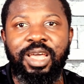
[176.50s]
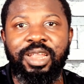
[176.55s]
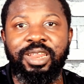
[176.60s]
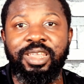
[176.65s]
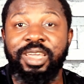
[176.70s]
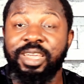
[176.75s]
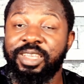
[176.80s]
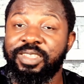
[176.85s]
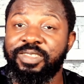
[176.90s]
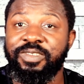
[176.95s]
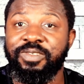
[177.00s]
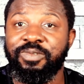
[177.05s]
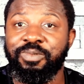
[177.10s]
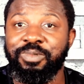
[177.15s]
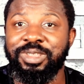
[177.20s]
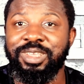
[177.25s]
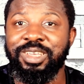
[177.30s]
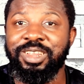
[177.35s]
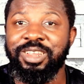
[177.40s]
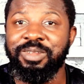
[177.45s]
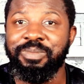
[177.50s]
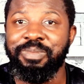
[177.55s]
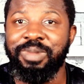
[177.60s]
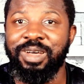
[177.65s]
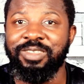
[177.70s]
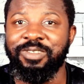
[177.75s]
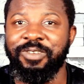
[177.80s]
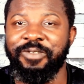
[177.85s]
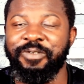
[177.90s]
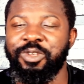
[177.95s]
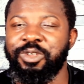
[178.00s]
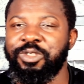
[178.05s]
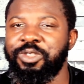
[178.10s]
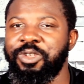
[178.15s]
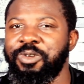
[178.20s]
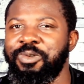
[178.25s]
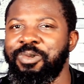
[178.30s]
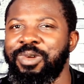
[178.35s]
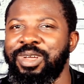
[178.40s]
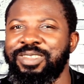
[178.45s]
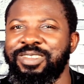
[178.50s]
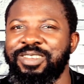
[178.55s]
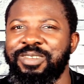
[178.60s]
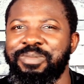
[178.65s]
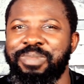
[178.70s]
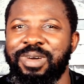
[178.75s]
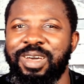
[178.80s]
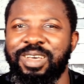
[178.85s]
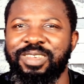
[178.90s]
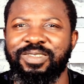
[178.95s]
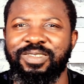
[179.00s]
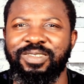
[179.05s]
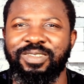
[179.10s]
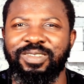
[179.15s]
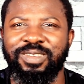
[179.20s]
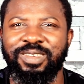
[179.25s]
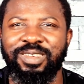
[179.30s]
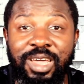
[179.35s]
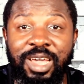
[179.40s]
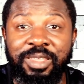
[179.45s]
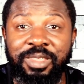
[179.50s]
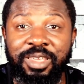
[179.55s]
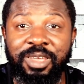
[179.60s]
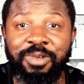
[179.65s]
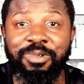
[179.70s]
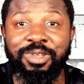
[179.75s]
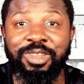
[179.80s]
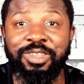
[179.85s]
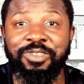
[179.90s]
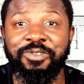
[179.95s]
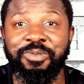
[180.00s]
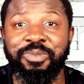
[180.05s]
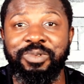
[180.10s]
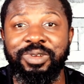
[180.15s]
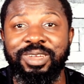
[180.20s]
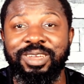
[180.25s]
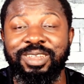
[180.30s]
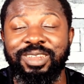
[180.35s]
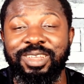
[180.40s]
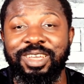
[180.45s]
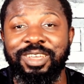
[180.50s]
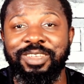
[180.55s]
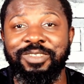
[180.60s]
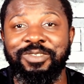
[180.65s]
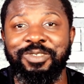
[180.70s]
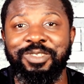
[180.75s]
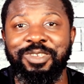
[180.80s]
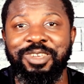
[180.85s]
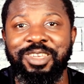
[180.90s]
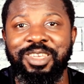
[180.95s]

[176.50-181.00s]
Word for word: and yet retaining part of the autocratic past. I think we need to bring an end to the